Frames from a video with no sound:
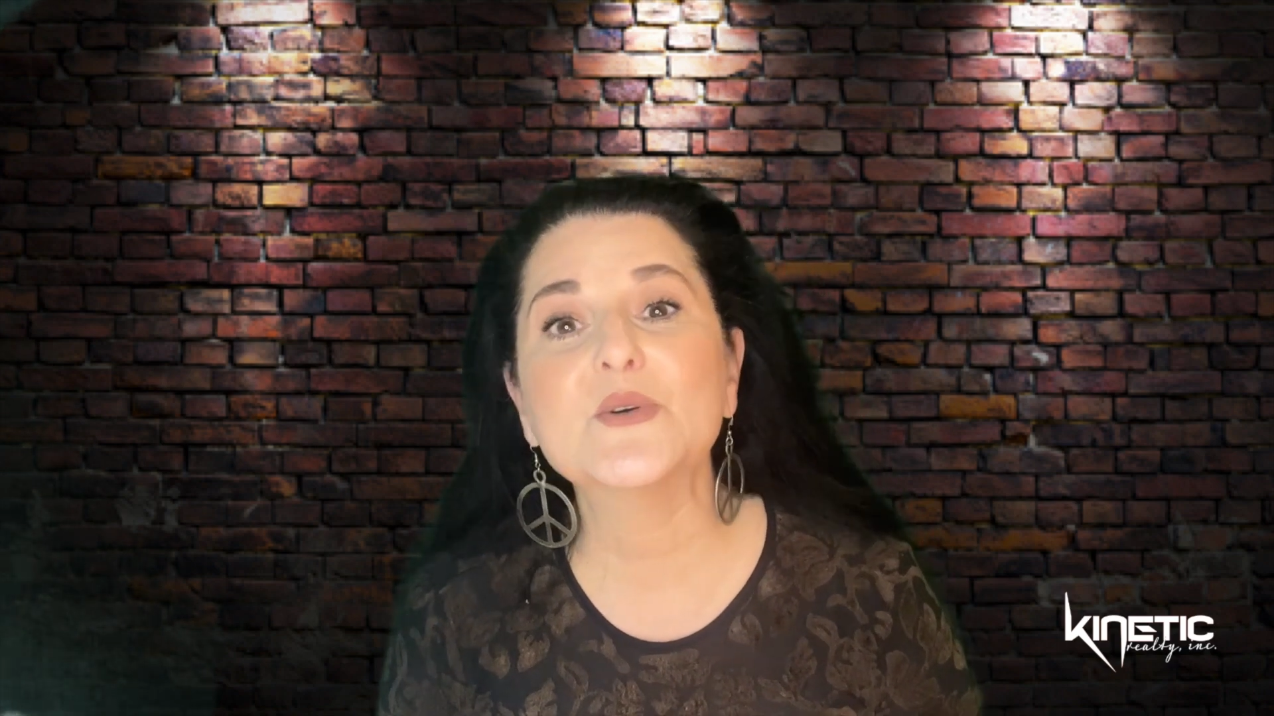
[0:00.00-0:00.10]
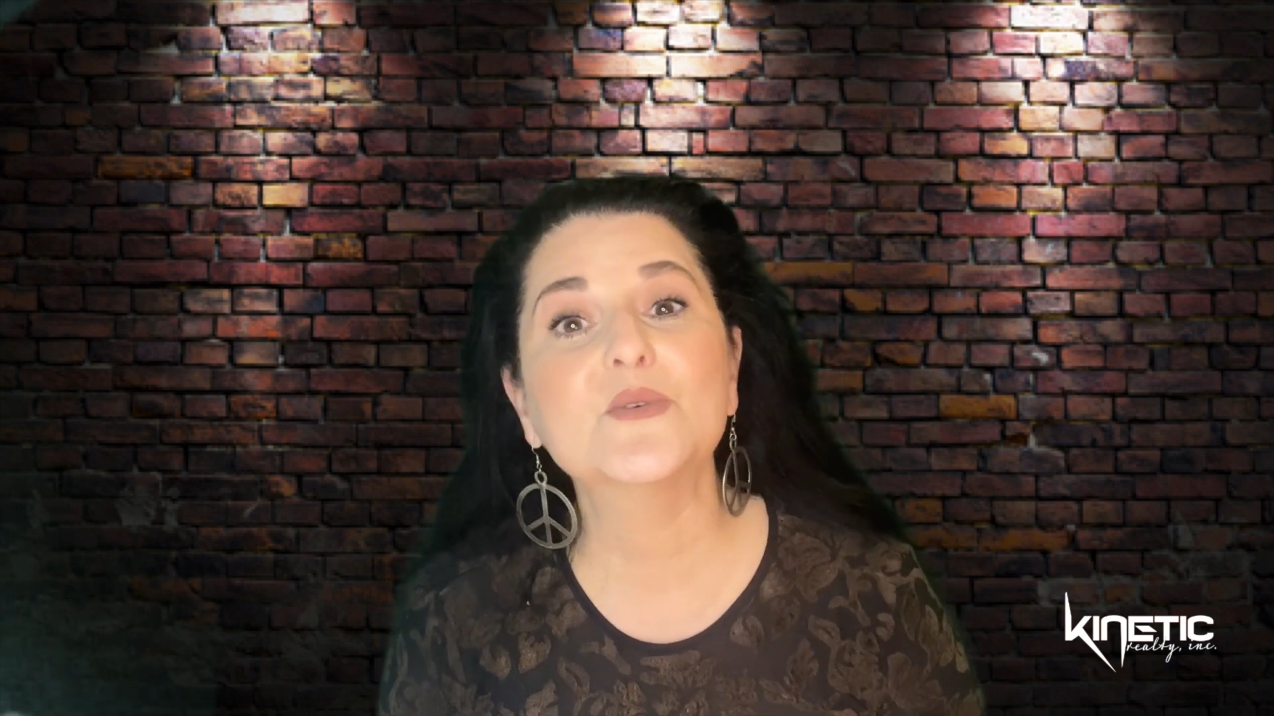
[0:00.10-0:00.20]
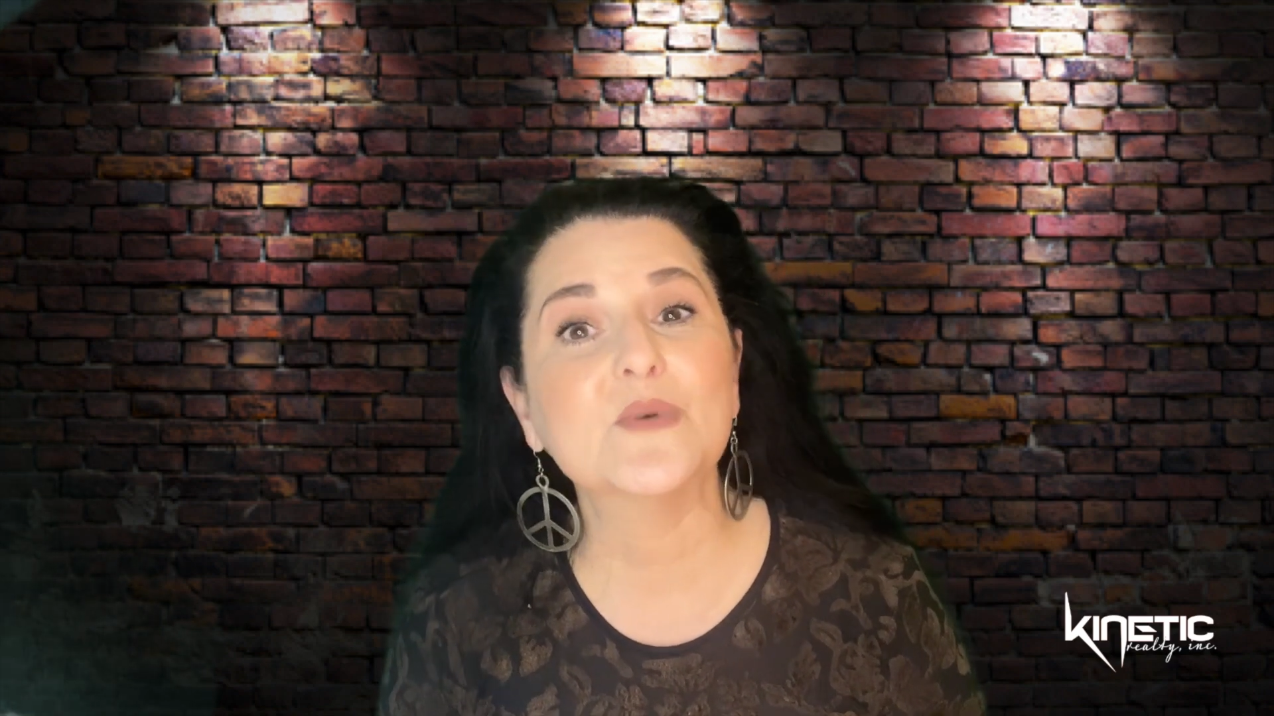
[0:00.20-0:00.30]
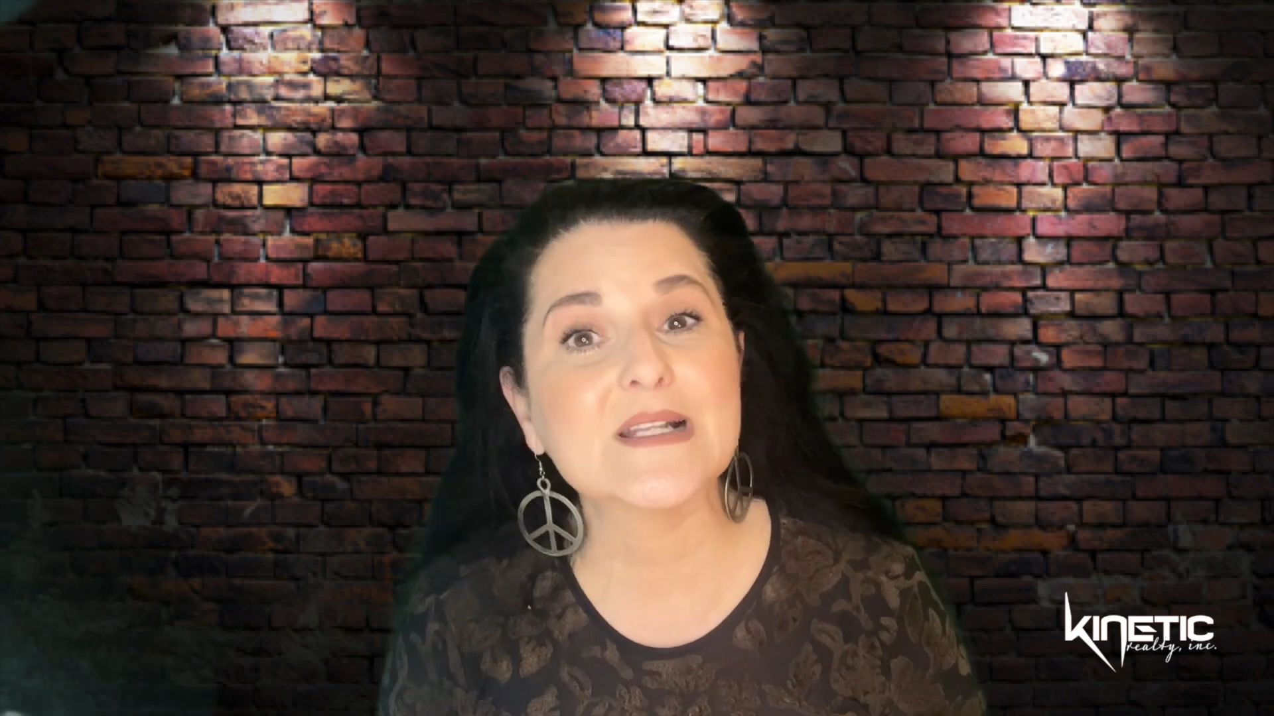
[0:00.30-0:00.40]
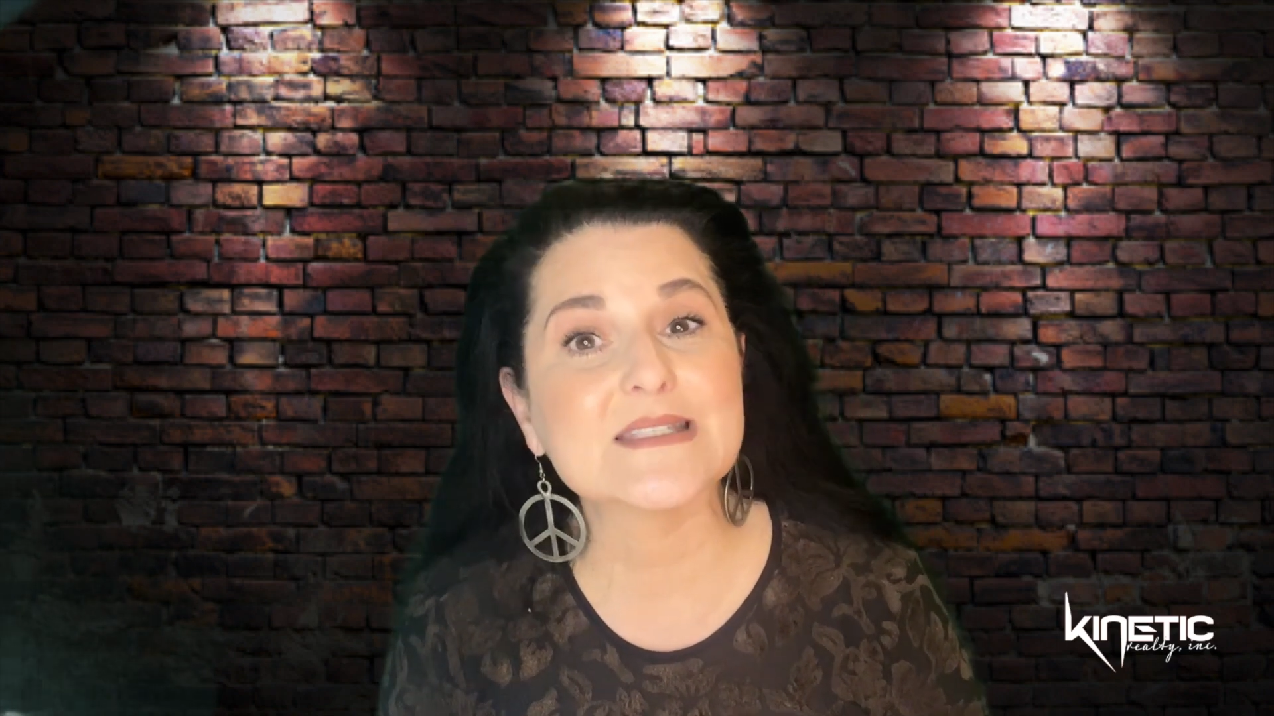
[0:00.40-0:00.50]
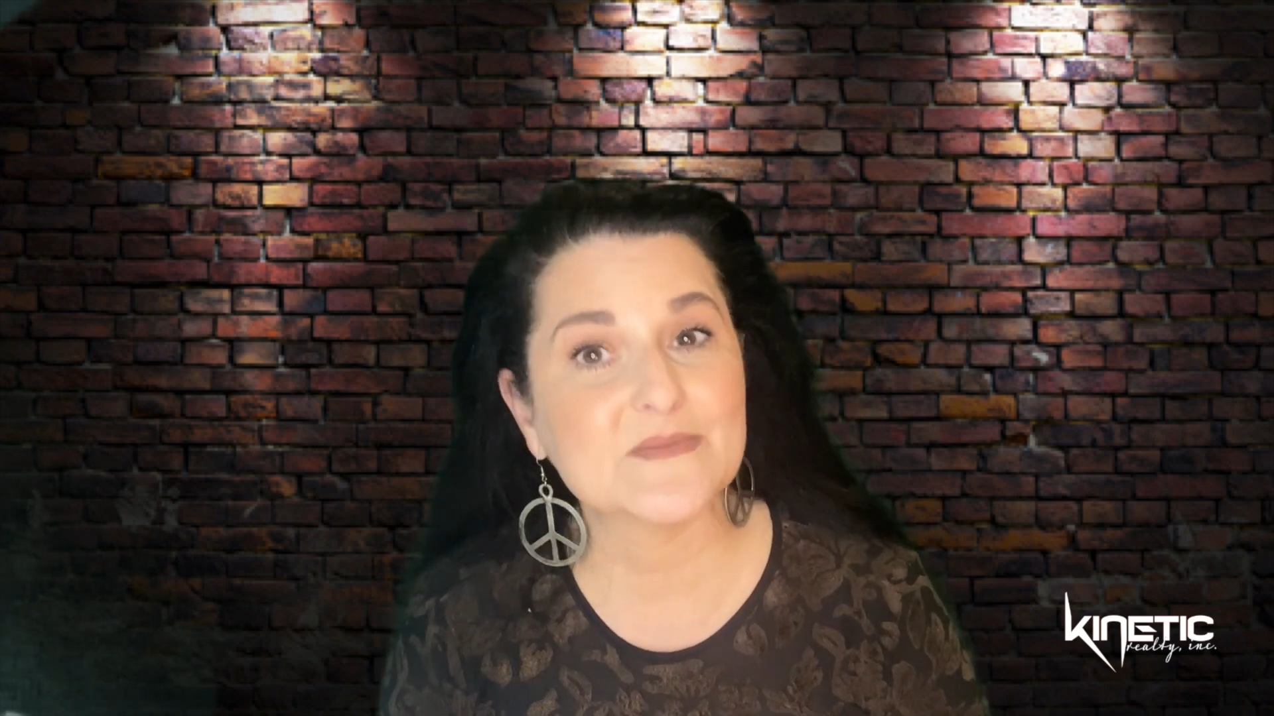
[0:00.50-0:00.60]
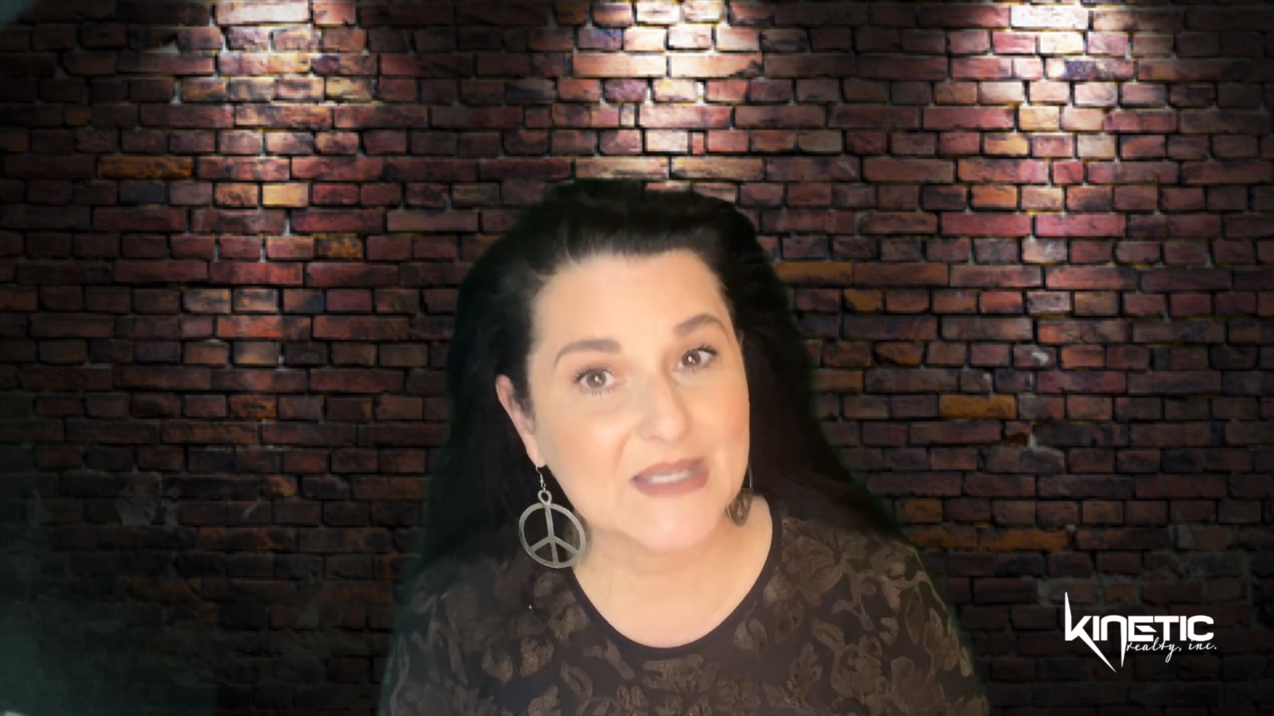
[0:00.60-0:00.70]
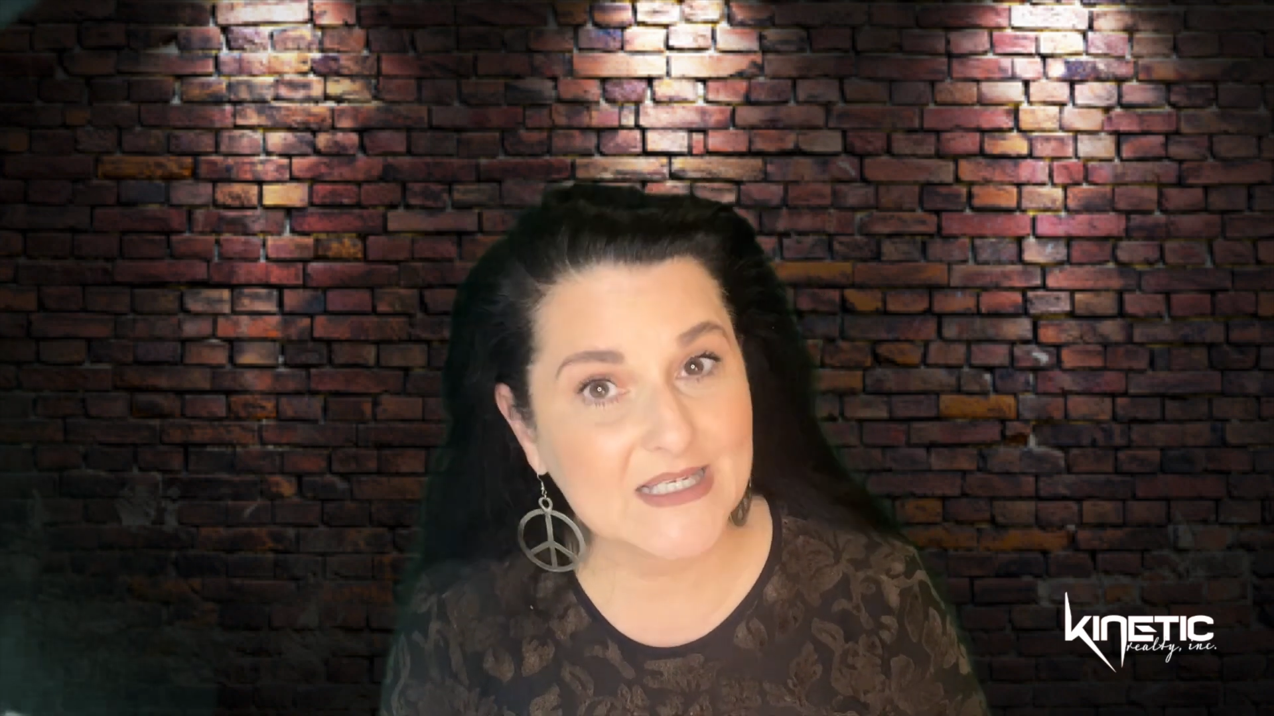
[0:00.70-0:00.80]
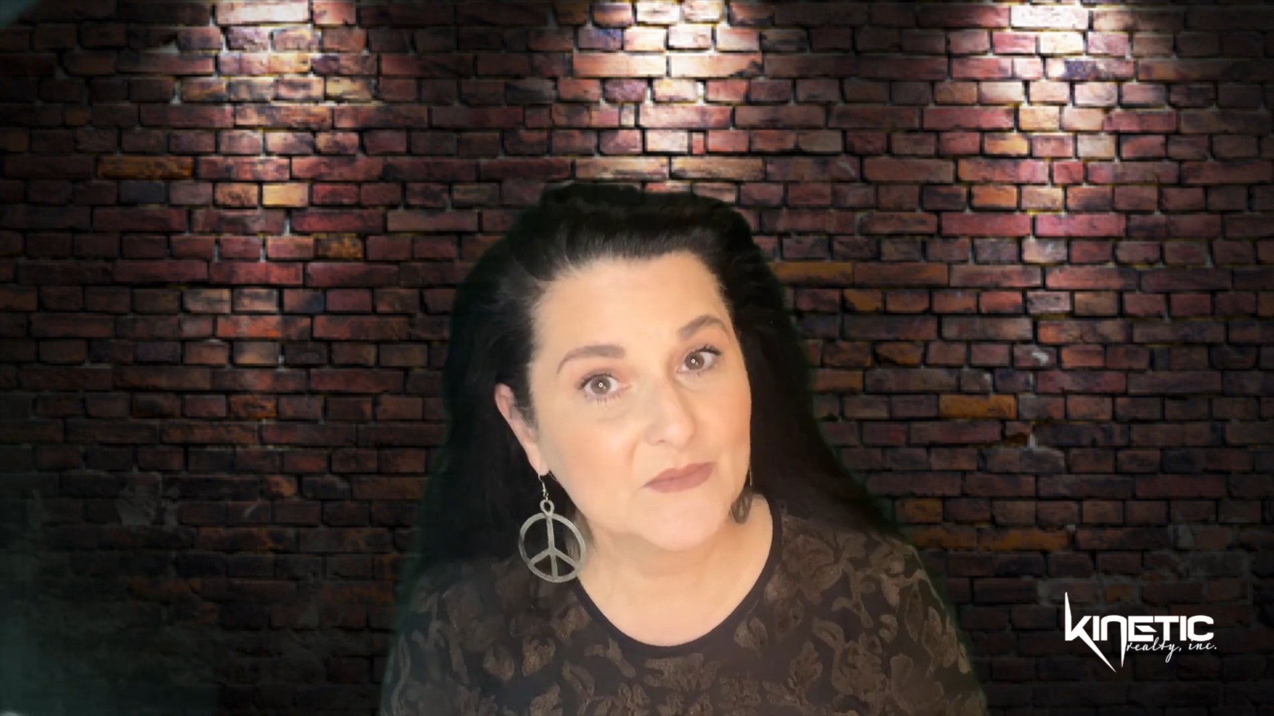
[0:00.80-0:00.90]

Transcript: who want to make